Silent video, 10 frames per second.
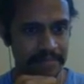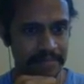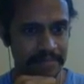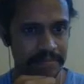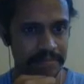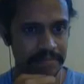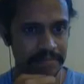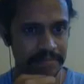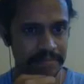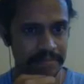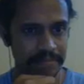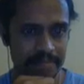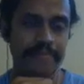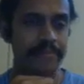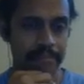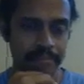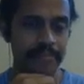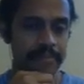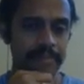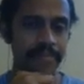sound dogs. They have to look
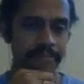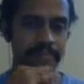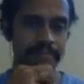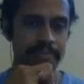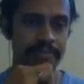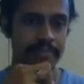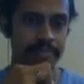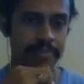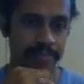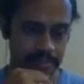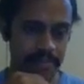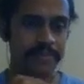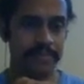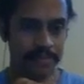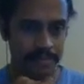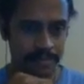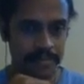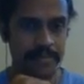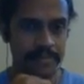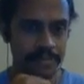after the fronts and the
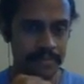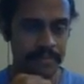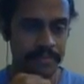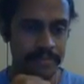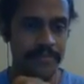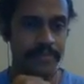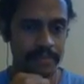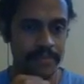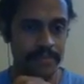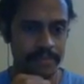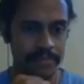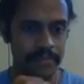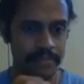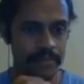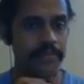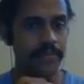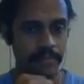hocks, not over-angulated dogs. And